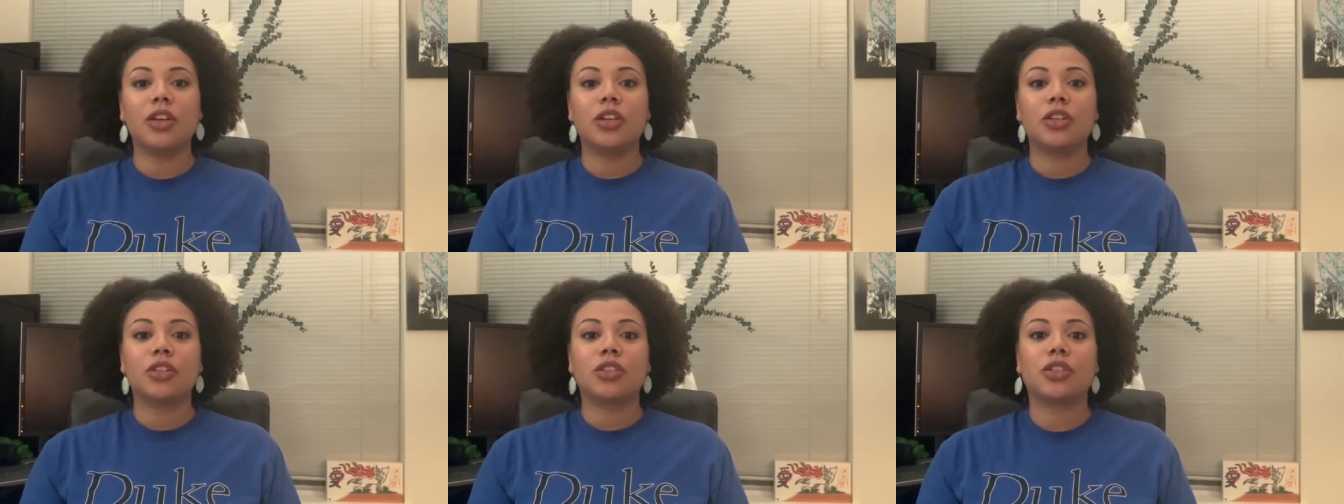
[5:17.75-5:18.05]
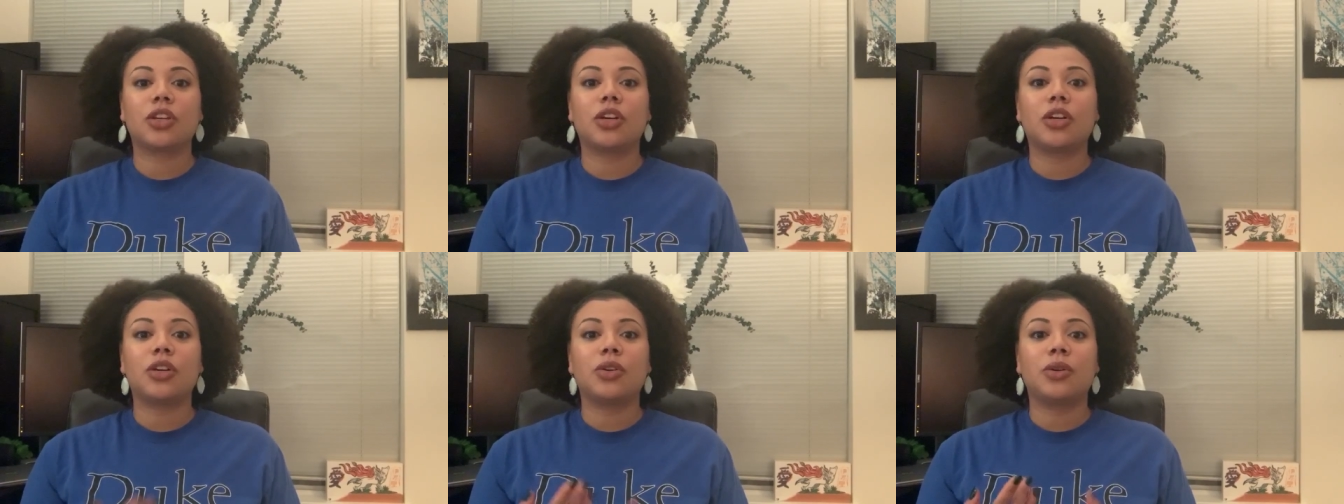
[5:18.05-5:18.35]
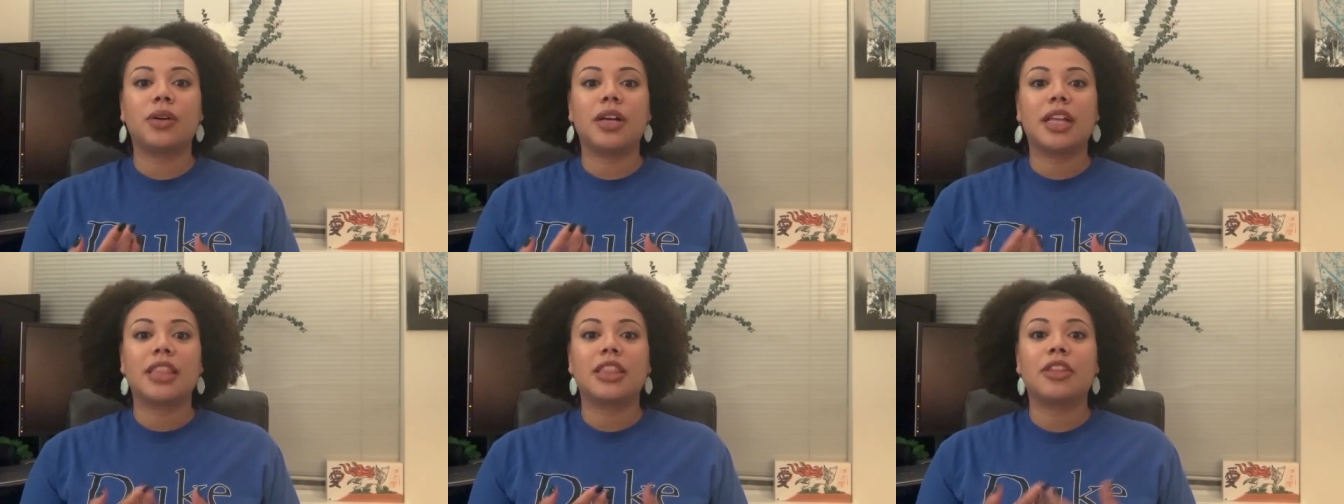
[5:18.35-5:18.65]

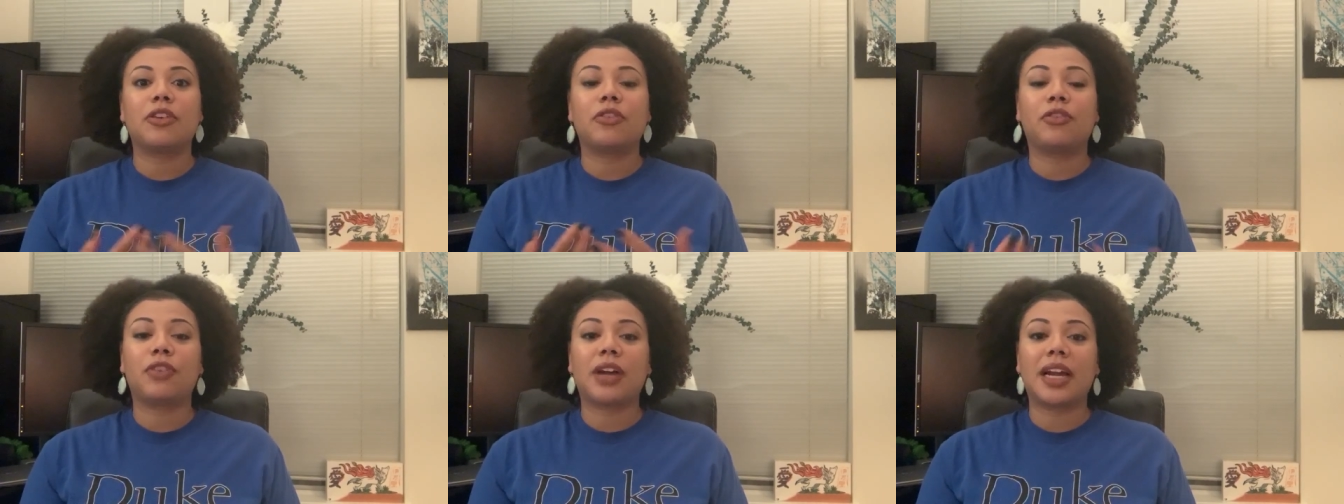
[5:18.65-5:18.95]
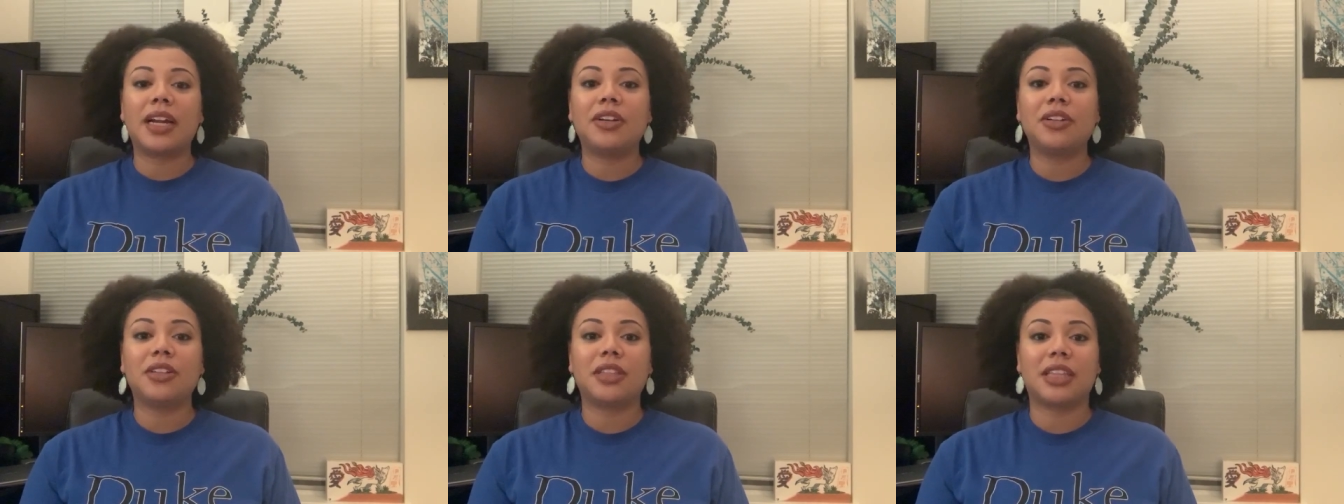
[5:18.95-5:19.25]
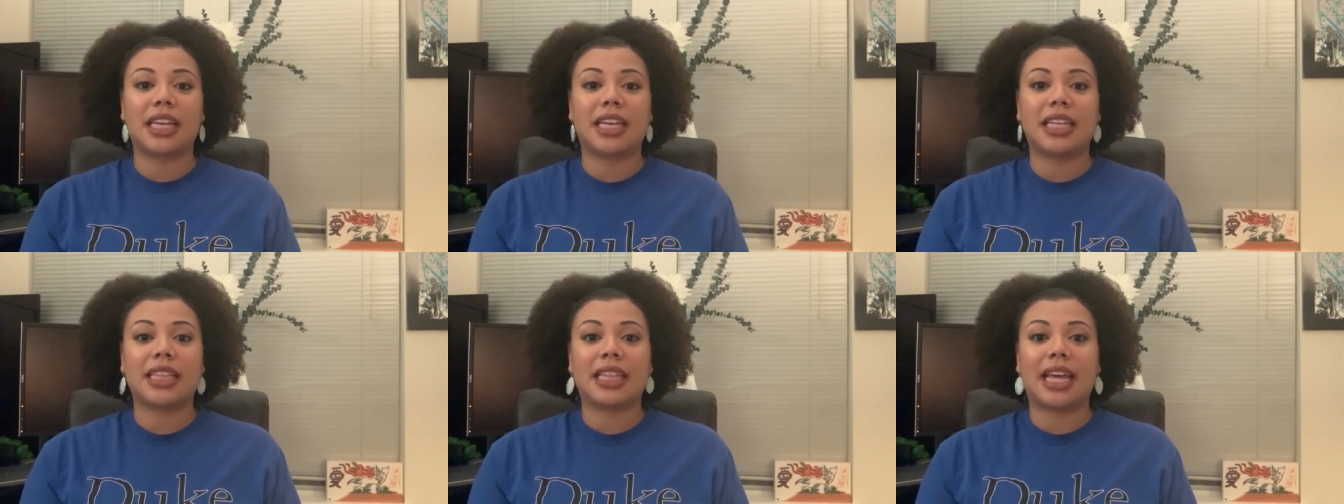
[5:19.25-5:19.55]
So the final
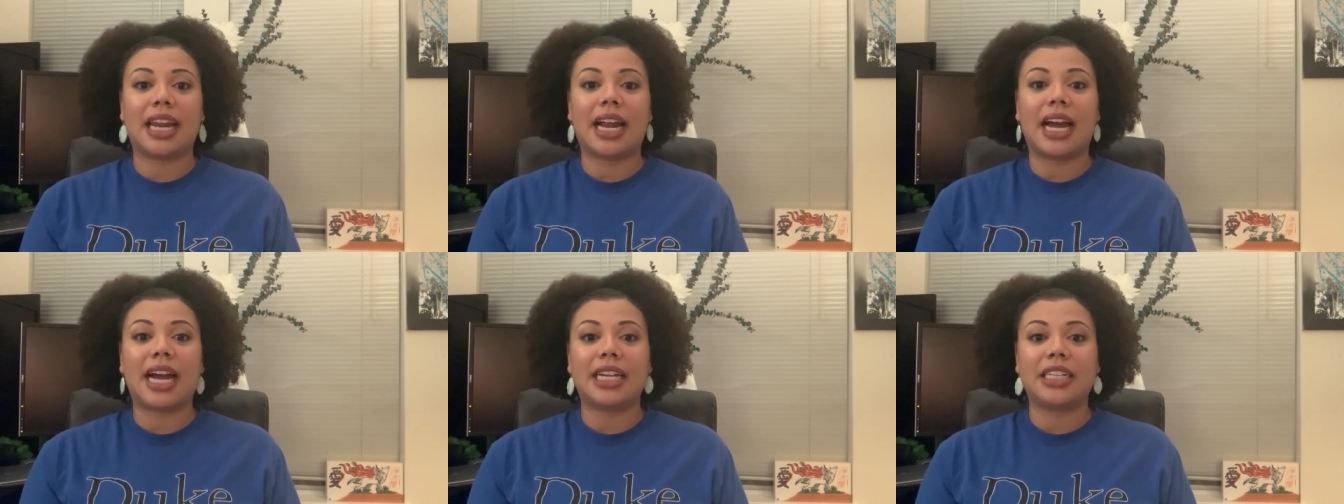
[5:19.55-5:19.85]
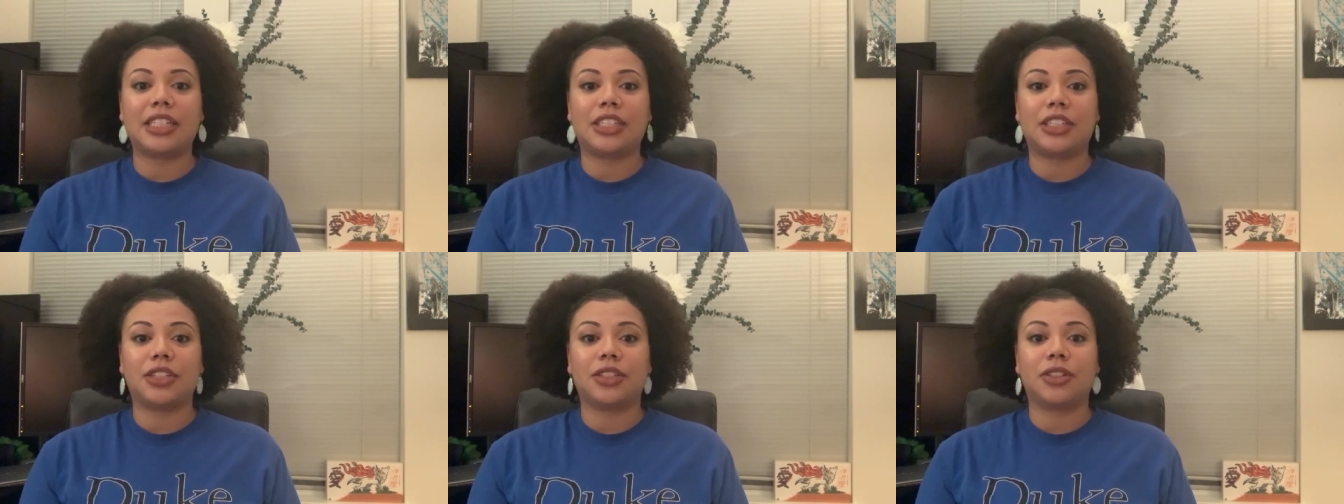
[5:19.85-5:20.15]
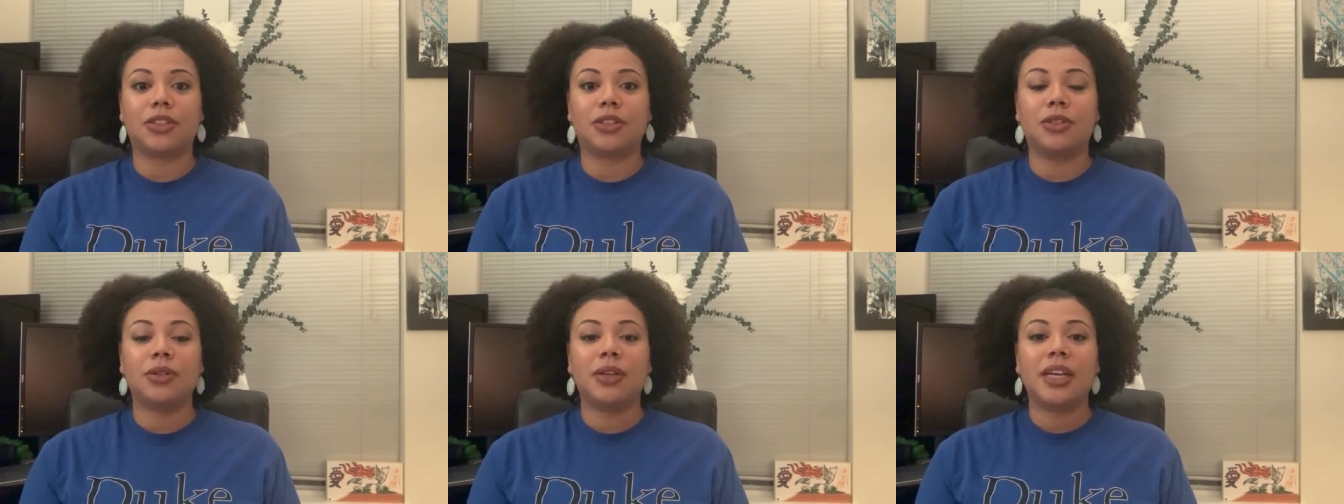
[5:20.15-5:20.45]
thing that I
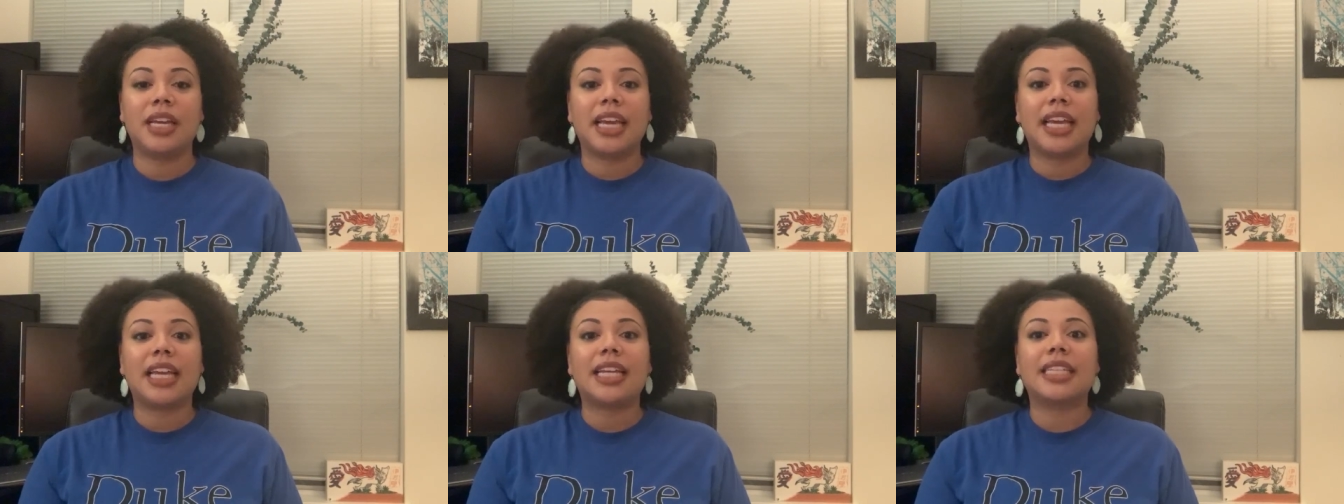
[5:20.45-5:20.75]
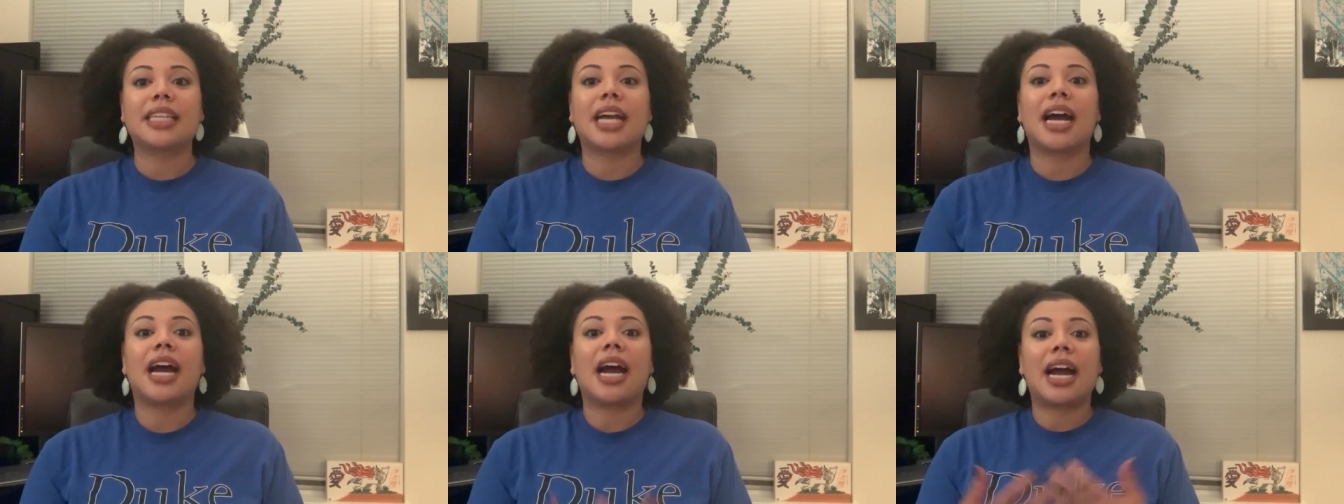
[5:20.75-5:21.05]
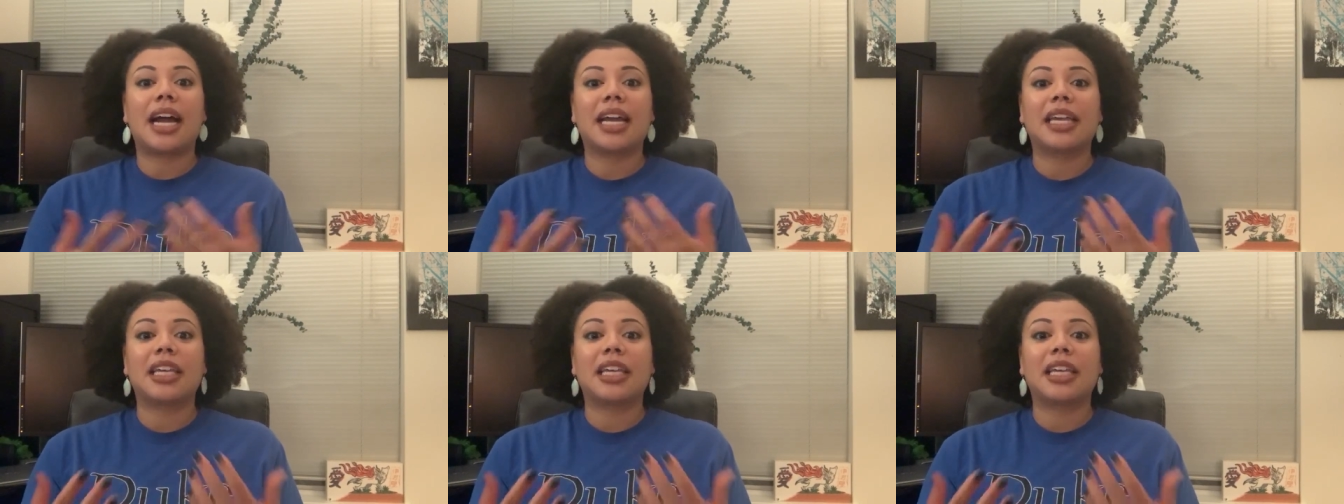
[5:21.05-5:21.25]
do is I